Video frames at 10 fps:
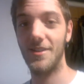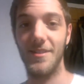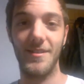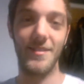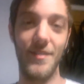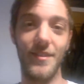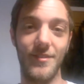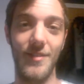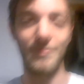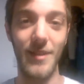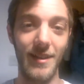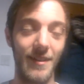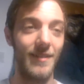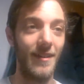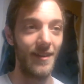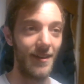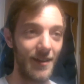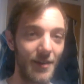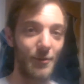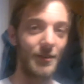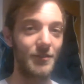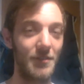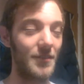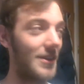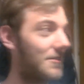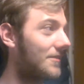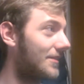it. This time getting questions now,